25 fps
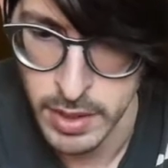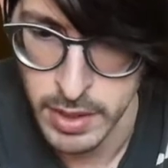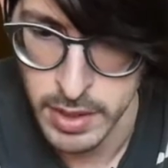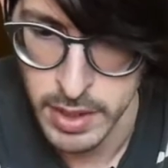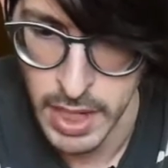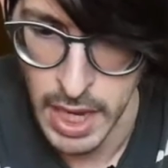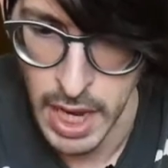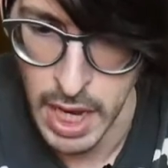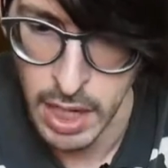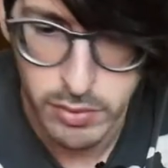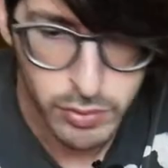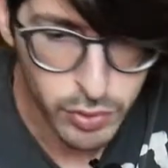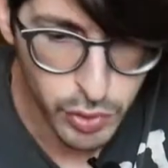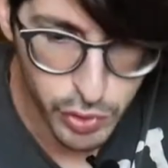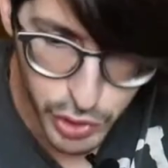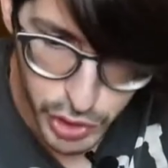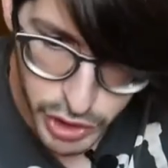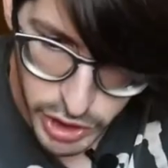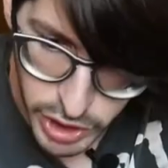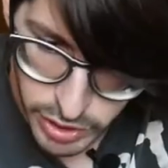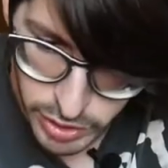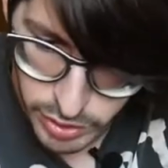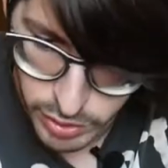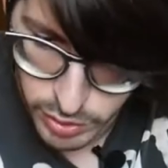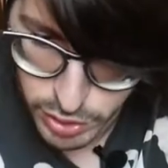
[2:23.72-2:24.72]
How to
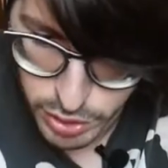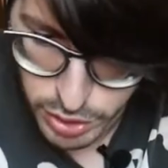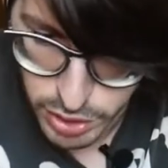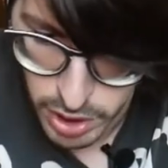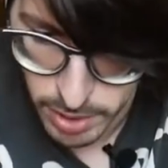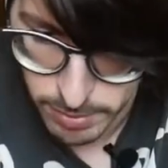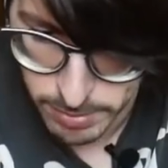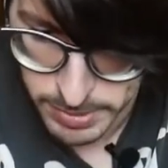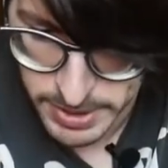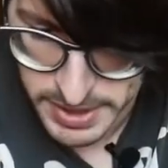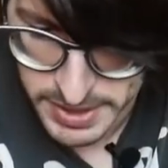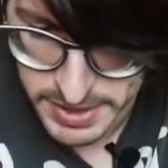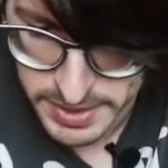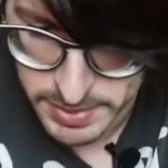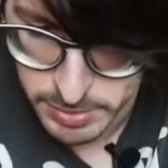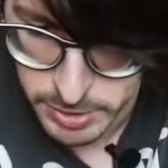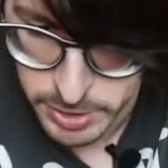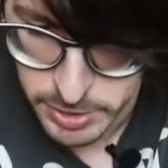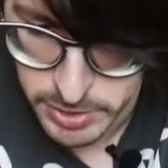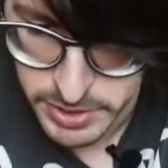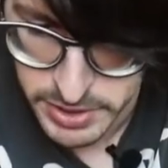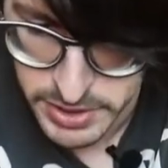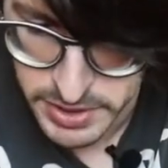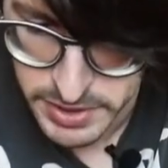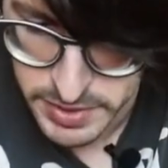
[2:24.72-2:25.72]
share your shopping
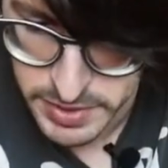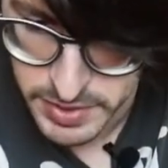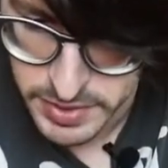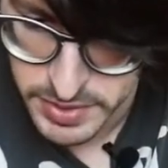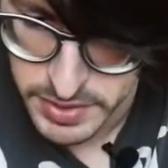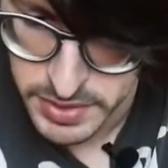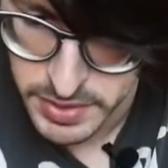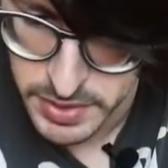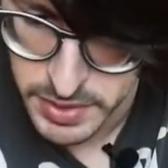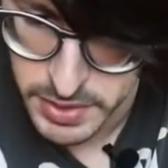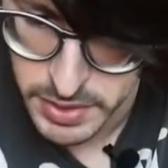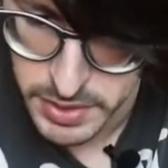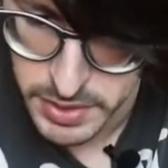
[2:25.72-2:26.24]
experience?